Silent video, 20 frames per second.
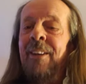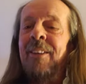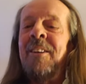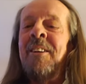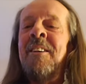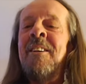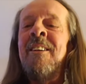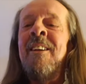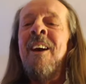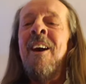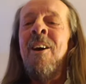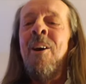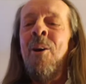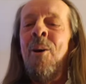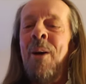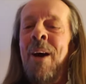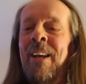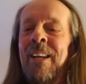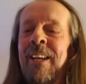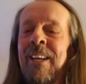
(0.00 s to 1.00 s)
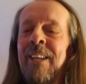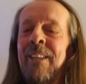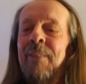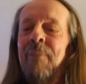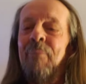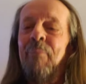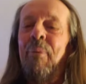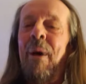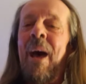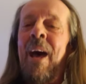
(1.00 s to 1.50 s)
Now I
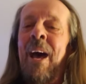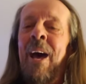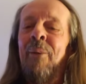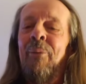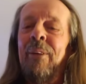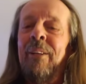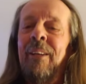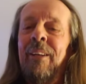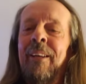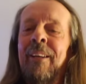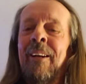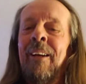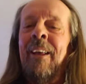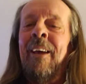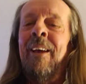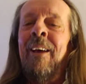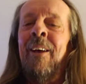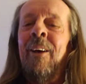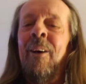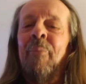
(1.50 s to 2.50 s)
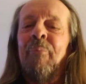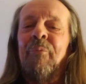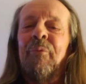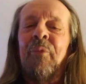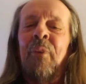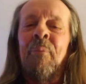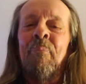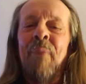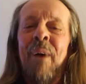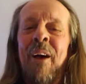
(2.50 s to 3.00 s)
get by with a little help
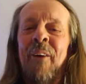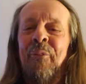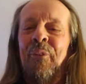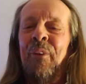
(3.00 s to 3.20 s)
from my